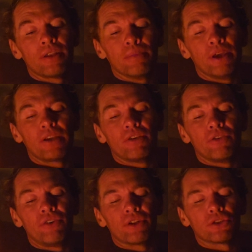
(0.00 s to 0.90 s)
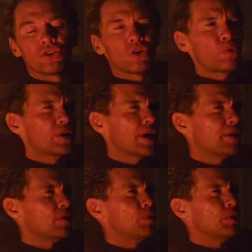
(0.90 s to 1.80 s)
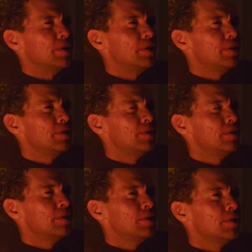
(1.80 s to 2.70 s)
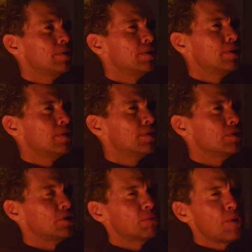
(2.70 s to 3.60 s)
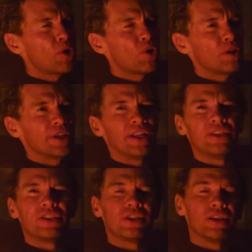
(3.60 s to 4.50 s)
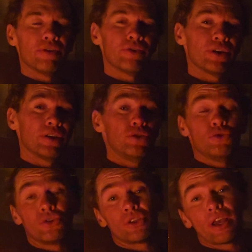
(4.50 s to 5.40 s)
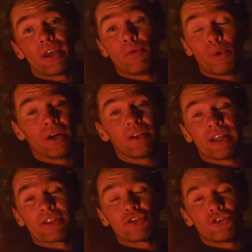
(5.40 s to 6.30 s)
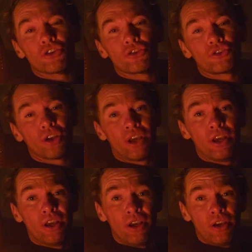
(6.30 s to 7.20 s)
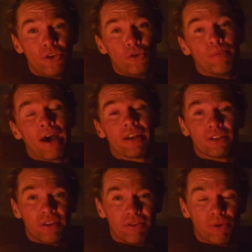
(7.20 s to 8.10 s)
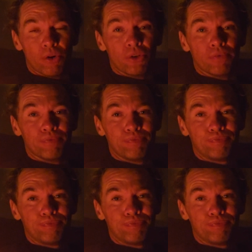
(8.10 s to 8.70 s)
They make you feel so inadequate, small and insignificant. You say, well, that's just humanity for you.